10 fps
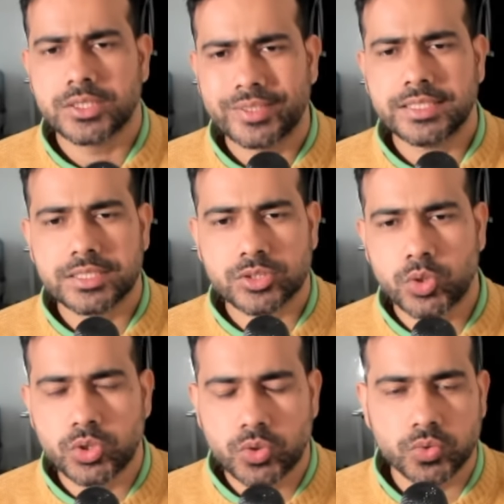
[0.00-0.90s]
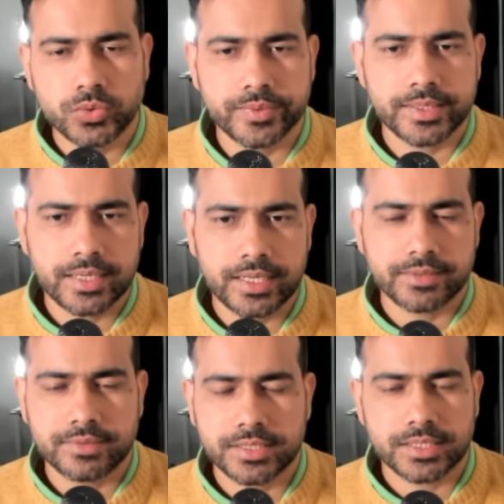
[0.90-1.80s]
so i think it's good to even
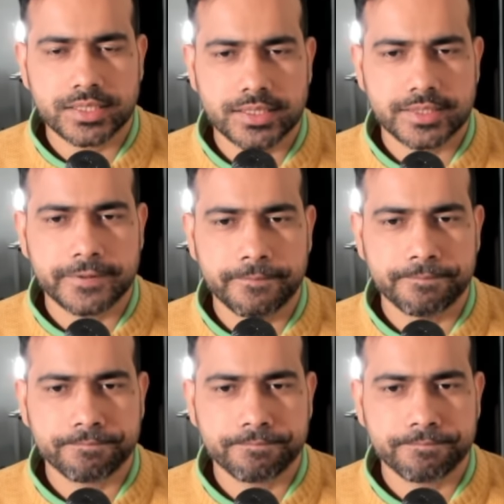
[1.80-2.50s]
have uh,